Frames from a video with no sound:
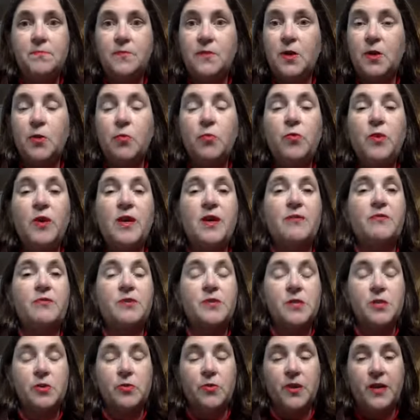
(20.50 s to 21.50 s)

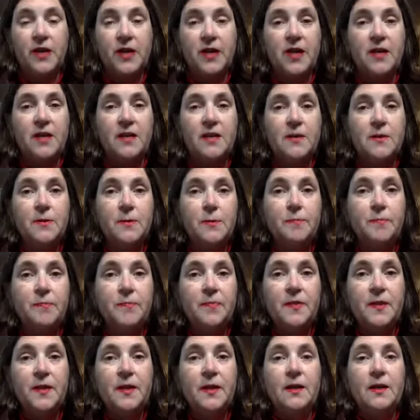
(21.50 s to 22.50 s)
whatever's going on?
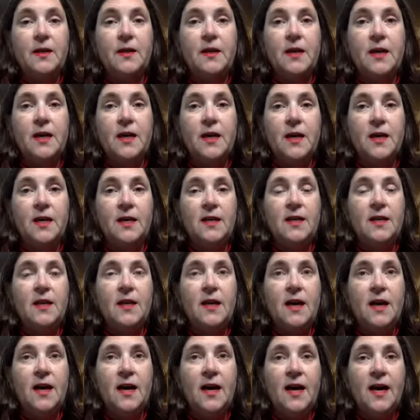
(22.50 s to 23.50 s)

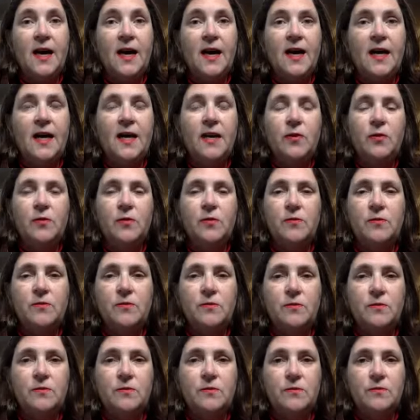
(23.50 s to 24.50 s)
I
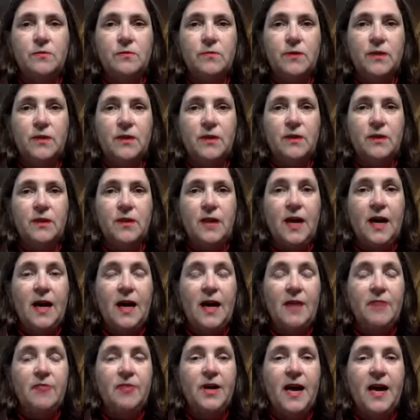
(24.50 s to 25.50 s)

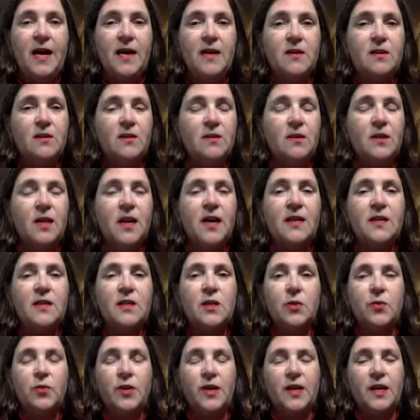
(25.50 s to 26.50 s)
have had a lot
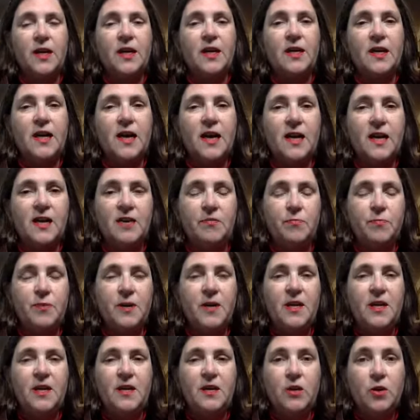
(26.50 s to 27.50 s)
going on. I have
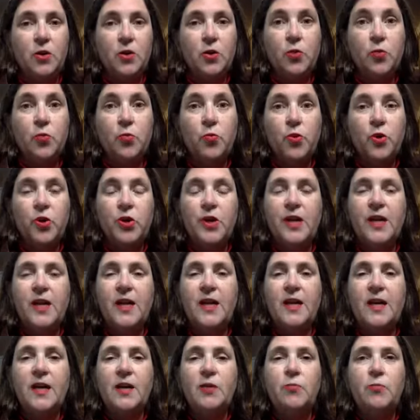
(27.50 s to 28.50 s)
been working
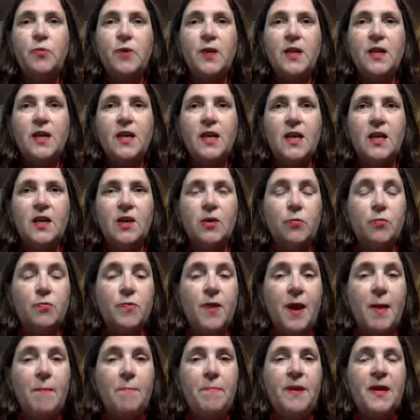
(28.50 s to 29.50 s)
on really
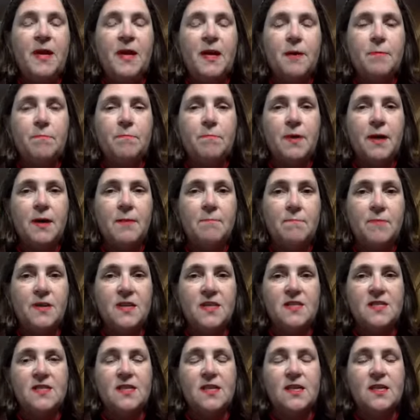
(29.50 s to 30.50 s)
ramping up my
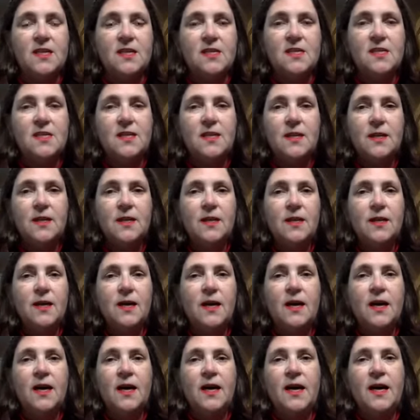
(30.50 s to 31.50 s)
business.
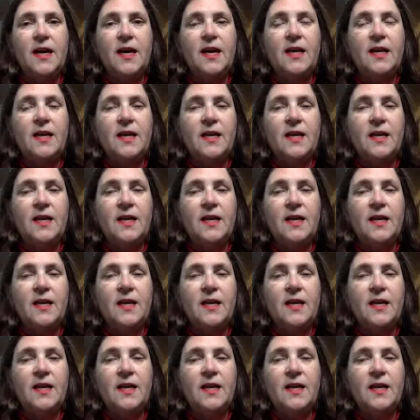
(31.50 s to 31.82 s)
I